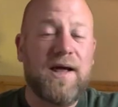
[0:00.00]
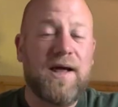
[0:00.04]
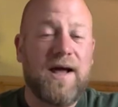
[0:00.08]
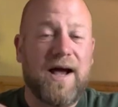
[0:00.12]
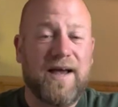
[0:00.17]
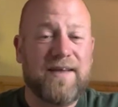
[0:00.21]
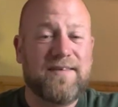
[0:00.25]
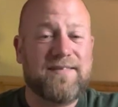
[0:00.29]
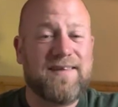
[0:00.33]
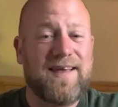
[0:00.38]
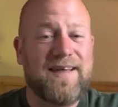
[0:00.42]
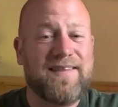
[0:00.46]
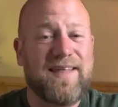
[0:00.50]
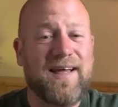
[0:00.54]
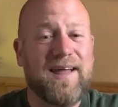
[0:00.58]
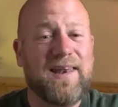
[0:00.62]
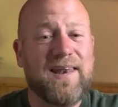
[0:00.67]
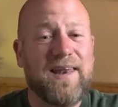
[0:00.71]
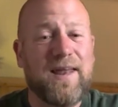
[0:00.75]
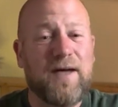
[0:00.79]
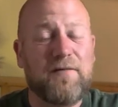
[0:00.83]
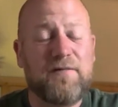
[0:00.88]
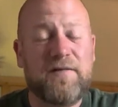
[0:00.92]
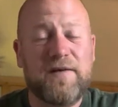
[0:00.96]
I say that
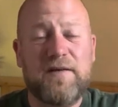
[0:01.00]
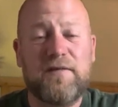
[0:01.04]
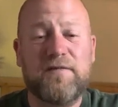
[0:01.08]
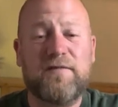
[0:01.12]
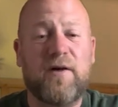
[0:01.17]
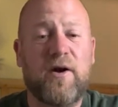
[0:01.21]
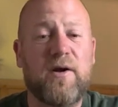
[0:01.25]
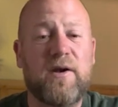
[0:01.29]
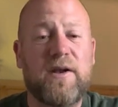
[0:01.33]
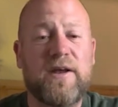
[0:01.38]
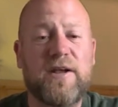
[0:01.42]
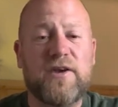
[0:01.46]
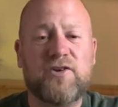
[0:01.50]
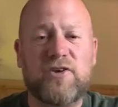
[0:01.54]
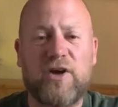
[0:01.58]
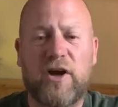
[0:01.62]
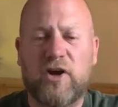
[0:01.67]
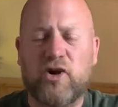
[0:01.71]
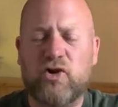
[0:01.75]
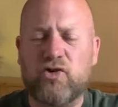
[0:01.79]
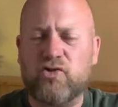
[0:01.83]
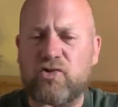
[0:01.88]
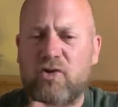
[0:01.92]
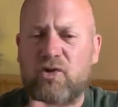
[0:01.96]
lovely foliage, a
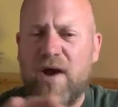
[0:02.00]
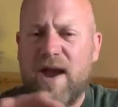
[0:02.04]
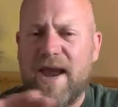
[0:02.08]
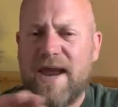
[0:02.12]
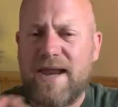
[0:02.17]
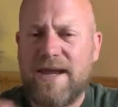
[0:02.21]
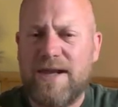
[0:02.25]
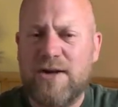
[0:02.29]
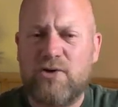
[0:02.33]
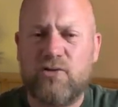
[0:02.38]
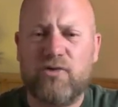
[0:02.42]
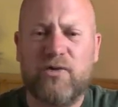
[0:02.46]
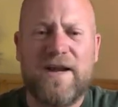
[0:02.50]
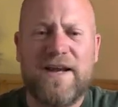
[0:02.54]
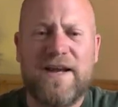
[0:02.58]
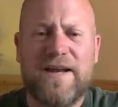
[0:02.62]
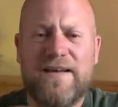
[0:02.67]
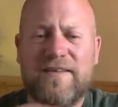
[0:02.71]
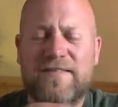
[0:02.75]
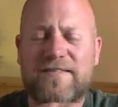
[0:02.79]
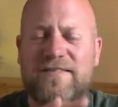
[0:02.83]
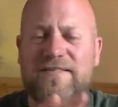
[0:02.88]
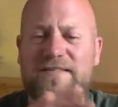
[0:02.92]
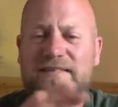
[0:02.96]
grey
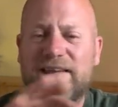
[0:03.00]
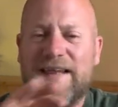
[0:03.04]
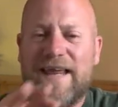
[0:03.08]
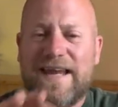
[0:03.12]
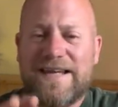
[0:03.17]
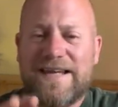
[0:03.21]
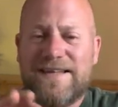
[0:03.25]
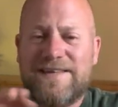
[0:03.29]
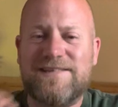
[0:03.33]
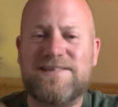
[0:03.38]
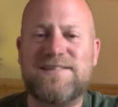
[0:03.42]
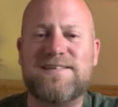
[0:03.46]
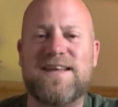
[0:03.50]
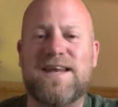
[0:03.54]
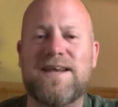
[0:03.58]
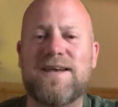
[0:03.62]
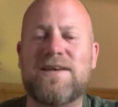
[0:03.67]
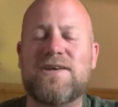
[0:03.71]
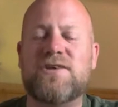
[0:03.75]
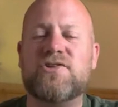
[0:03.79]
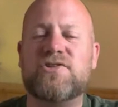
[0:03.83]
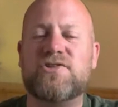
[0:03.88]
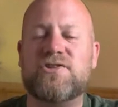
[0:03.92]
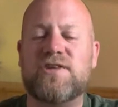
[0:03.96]
green slate
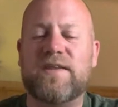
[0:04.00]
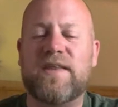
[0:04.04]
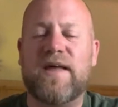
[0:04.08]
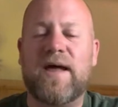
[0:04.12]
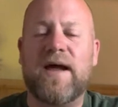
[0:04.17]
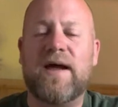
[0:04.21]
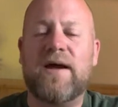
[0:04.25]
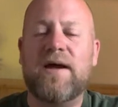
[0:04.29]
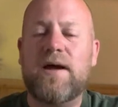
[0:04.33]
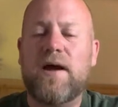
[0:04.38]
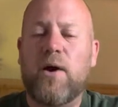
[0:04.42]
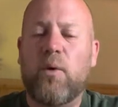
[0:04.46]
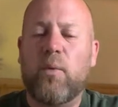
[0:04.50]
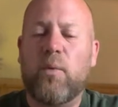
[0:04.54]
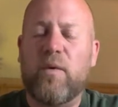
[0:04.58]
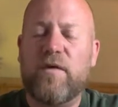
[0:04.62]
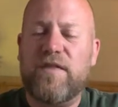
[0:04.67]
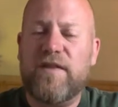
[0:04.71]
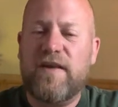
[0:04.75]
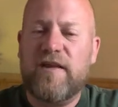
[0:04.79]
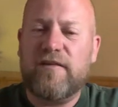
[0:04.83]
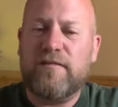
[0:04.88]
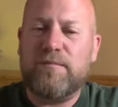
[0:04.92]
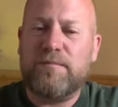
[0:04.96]
tinge to that, with
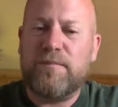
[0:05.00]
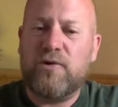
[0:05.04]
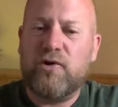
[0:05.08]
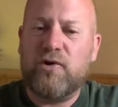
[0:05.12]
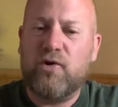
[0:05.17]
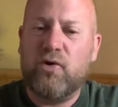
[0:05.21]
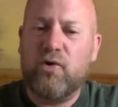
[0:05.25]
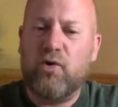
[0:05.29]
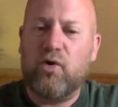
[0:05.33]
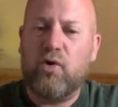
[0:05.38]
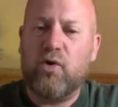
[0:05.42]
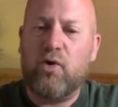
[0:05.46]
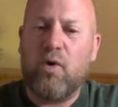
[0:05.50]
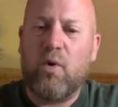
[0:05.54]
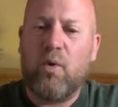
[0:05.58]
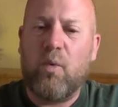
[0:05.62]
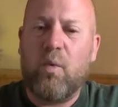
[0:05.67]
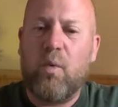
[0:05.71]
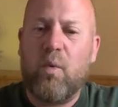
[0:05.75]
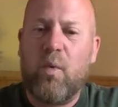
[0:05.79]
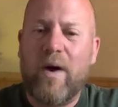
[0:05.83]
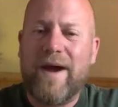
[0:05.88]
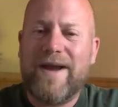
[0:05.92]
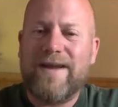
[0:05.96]
these pure
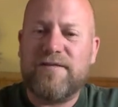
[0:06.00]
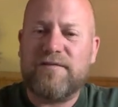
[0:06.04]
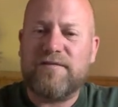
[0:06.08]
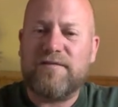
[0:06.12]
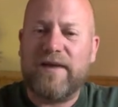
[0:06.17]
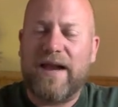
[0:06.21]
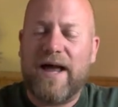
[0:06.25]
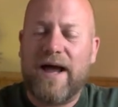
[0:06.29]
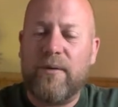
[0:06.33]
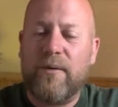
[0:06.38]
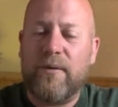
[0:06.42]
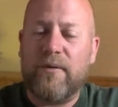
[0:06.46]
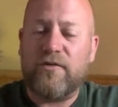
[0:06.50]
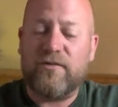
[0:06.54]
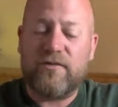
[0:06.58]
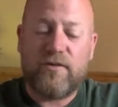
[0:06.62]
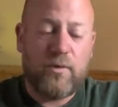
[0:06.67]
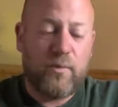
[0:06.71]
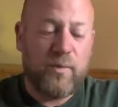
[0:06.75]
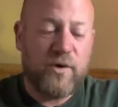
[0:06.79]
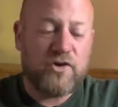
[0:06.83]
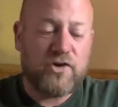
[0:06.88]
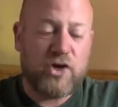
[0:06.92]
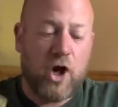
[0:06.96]
white flowers
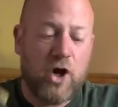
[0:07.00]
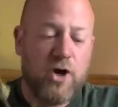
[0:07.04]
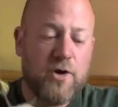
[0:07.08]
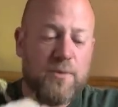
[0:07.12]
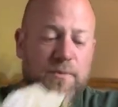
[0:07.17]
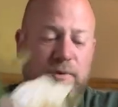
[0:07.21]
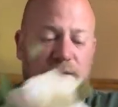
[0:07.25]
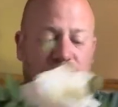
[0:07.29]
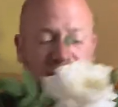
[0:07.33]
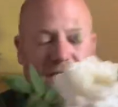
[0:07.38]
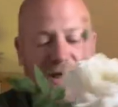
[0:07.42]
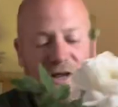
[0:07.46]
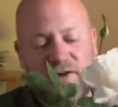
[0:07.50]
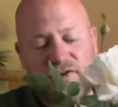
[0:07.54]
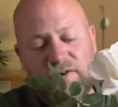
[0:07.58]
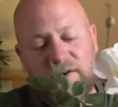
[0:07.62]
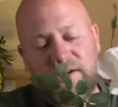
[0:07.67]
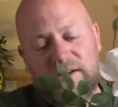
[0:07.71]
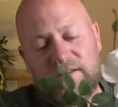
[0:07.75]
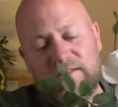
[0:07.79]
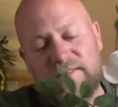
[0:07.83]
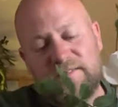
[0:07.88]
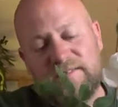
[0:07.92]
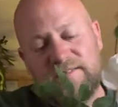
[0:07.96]
which open, as you
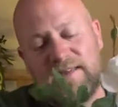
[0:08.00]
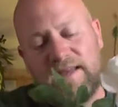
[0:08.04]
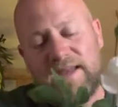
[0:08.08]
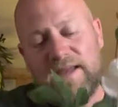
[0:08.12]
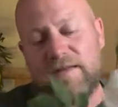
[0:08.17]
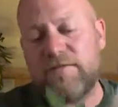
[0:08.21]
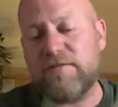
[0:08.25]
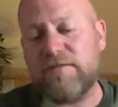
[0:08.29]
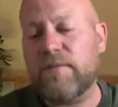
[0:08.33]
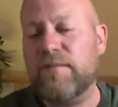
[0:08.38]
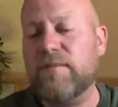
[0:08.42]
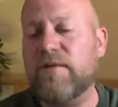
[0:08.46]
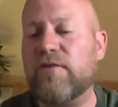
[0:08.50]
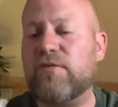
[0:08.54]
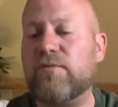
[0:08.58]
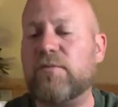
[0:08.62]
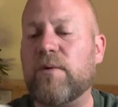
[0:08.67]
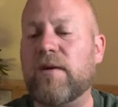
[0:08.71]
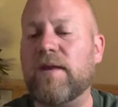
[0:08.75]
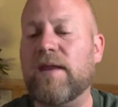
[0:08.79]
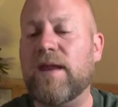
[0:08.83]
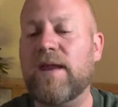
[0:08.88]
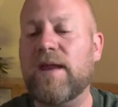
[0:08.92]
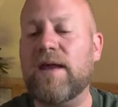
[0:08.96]
can see from this
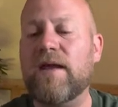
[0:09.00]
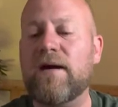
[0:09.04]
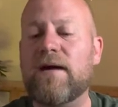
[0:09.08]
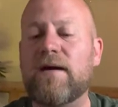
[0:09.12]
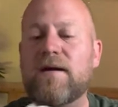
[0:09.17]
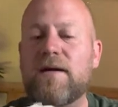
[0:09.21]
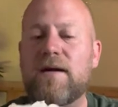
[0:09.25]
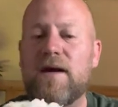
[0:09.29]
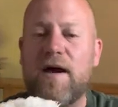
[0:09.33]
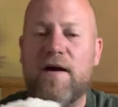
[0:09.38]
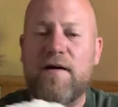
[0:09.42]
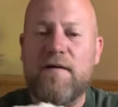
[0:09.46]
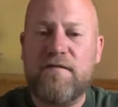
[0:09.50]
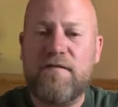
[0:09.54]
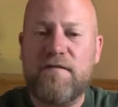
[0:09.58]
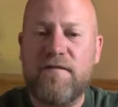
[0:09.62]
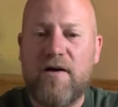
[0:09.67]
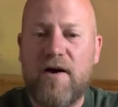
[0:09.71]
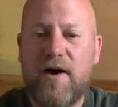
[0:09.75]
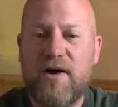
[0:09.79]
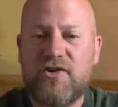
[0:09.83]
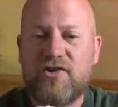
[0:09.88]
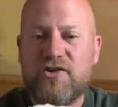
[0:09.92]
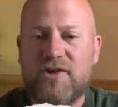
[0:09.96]
one here,
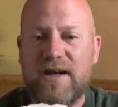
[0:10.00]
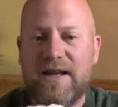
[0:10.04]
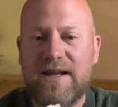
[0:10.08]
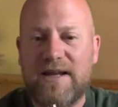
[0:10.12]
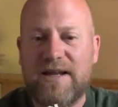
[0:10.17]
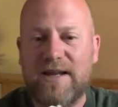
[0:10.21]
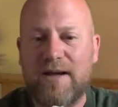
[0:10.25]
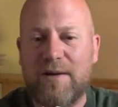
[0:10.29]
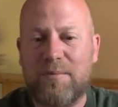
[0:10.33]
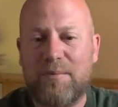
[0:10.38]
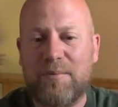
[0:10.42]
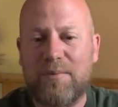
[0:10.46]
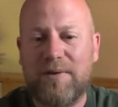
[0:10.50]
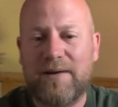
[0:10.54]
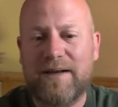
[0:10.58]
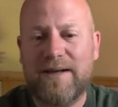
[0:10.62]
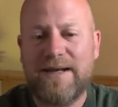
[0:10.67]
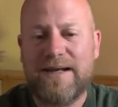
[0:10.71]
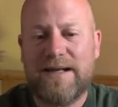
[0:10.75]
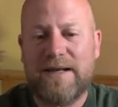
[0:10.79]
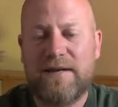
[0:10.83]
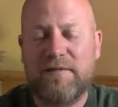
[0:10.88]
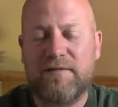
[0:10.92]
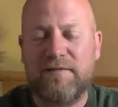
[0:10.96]
virtually
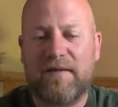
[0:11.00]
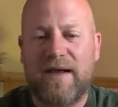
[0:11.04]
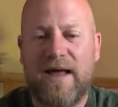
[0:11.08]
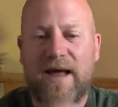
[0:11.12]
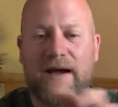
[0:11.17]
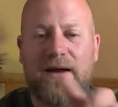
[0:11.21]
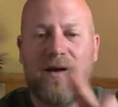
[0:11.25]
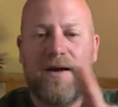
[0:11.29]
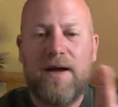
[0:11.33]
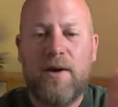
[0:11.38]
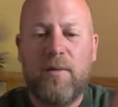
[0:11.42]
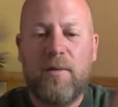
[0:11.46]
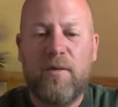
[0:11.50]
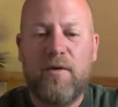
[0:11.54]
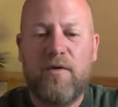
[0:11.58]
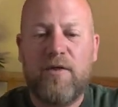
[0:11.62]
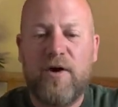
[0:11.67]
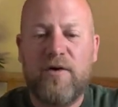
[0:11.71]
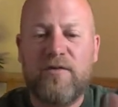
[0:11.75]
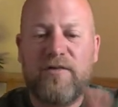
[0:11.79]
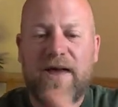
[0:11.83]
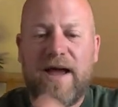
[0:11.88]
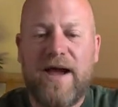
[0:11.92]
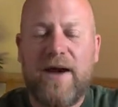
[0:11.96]
completely flat, with
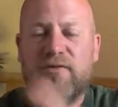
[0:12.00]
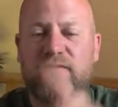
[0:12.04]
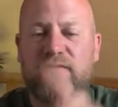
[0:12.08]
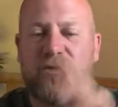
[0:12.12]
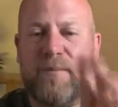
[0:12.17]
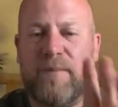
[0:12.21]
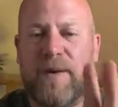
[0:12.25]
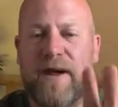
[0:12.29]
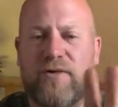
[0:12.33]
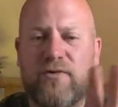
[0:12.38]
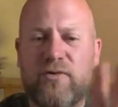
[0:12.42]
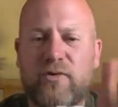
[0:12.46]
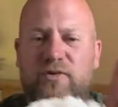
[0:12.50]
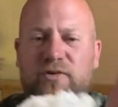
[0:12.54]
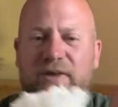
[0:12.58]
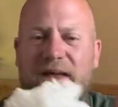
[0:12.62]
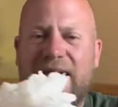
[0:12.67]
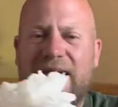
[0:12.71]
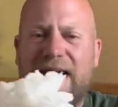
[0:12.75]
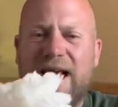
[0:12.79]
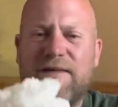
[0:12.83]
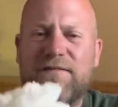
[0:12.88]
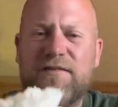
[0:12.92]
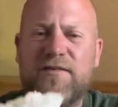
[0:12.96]
those outer petals
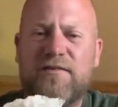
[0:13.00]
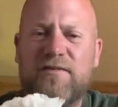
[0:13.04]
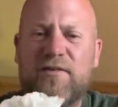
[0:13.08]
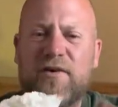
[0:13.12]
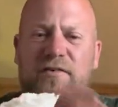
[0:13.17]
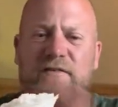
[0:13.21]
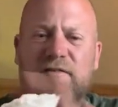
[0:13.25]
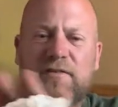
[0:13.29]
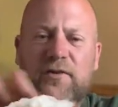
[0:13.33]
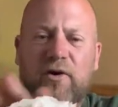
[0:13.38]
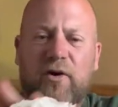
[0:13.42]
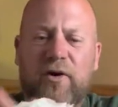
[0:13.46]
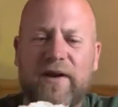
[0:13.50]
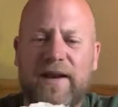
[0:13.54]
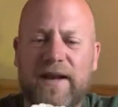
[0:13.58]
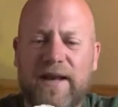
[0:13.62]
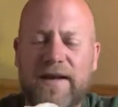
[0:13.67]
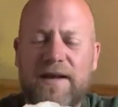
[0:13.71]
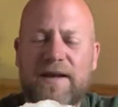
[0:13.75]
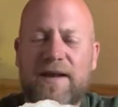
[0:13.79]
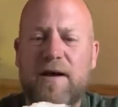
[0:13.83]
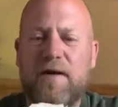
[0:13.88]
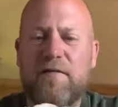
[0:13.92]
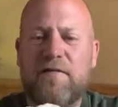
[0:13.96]
ever so
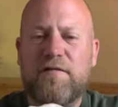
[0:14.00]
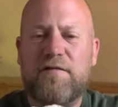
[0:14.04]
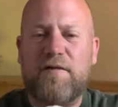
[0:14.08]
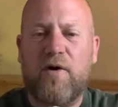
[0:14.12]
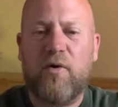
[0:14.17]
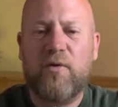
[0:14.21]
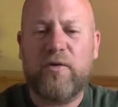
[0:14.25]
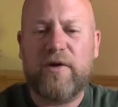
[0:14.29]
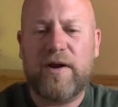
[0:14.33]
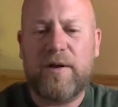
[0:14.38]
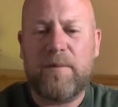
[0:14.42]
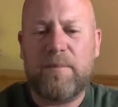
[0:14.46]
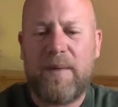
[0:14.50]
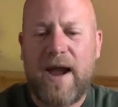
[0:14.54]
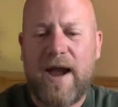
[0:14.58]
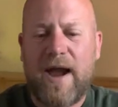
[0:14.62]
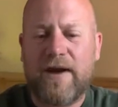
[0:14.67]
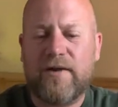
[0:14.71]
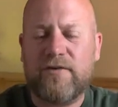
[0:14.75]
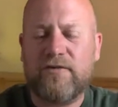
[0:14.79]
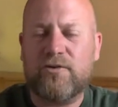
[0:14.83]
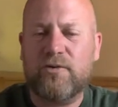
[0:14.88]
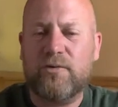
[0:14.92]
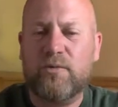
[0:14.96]
slightly folding
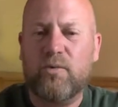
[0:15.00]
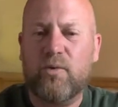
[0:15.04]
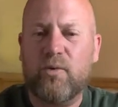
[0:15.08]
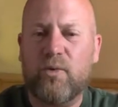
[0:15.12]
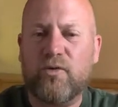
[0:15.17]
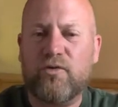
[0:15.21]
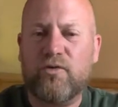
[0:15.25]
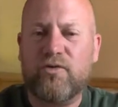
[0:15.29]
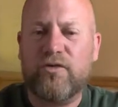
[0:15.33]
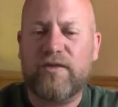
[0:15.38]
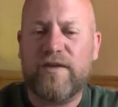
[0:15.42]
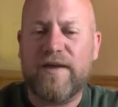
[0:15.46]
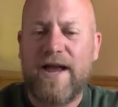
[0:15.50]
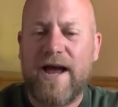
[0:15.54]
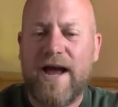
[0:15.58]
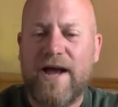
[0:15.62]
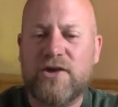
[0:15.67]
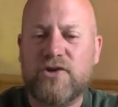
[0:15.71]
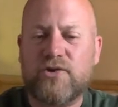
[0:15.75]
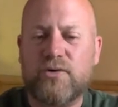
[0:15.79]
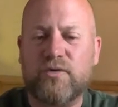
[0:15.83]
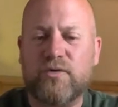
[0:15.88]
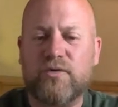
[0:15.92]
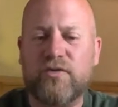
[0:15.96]
back towards the
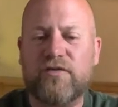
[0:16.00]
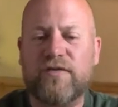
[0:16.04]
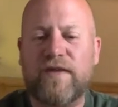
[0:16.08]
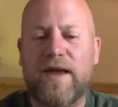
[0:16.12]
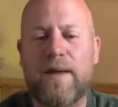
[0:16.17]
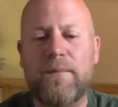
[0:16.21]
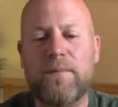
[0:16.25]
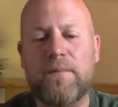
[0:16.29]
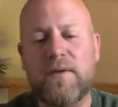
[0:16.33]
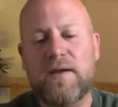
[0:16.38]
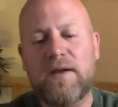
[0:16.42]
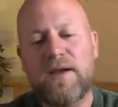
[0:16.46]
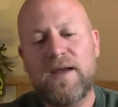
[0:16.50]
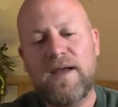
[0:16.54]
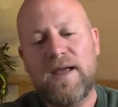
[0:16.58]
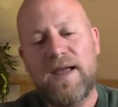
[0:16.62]
actual stem.